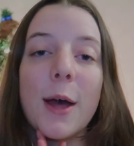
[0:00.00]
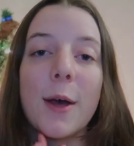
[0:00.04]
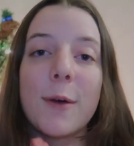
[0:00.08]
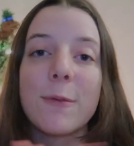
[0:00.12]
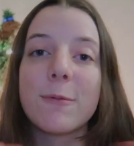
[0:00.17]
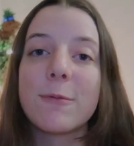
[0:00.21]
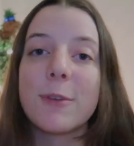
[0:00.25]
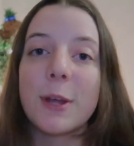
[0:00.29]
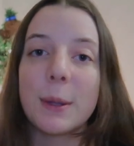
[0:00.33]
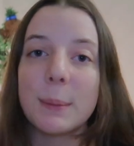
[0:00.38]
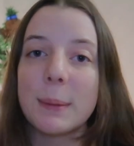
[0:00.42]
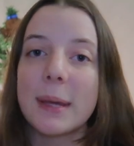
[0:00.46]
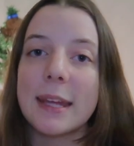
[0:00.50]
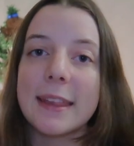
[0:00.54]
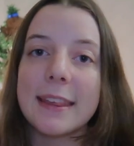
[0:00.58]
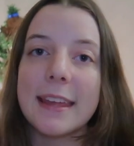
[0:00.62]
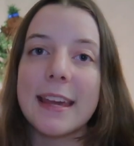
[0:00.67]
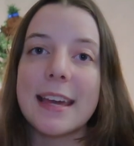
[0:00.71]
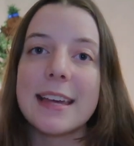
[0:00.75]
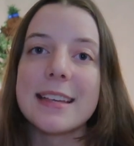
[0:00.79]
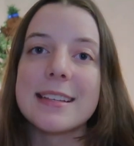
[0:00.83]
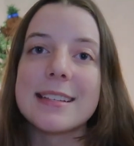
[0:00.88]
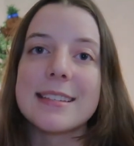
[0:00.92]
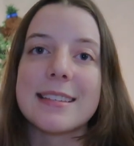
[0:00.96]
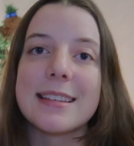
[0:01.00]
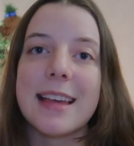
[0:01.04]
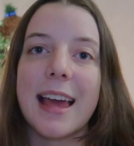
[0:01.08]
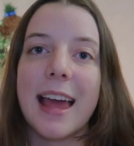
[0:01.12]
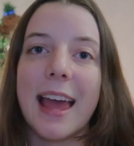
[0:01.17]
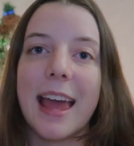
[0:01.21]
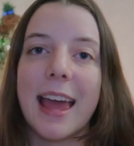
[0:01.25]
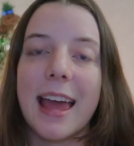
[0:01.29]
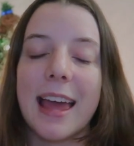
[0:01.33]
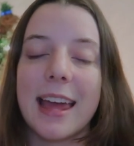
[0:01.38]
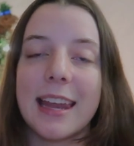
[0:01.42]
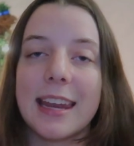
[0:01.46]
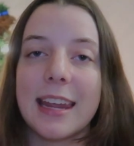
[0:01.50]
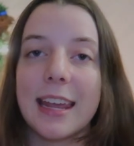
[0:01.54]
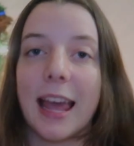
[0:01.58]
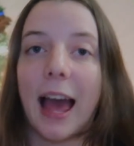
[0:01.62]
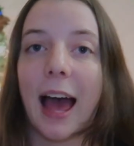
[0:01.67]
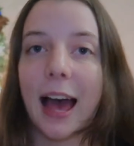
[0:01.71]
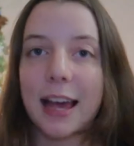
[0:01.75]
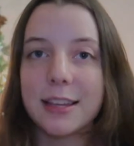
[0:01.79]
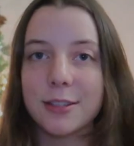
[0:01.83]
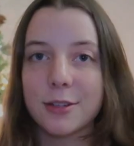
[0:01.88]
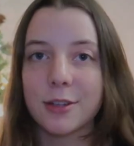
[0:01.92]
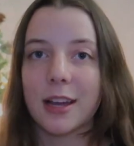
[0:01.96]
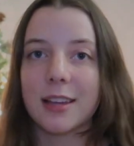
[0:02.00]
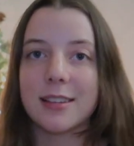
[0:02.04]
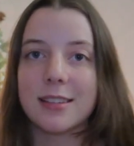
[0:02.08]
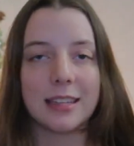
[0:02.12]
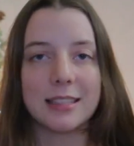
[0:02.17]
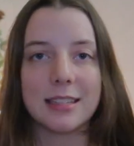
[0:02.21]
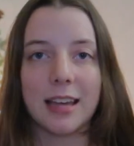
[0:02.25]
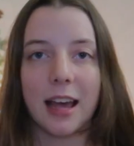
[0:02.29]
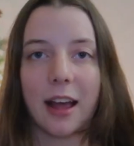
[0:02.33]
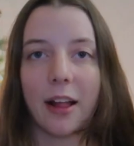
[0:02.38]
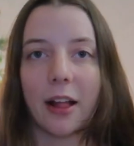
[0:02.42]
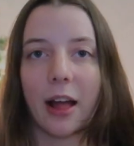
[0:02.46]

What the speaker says: filming this, and as you guys can tell,